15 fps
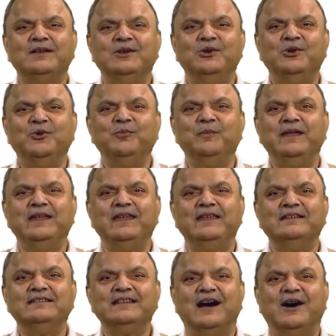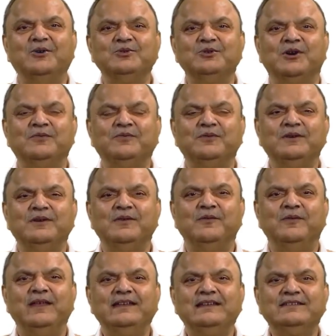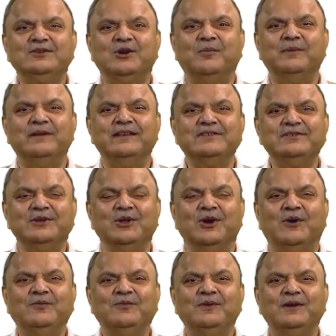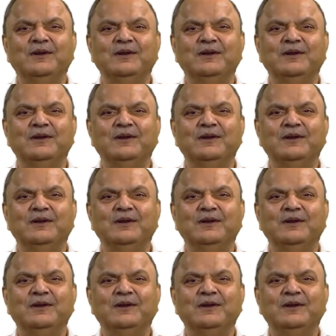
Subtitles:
new meanings out of various combination of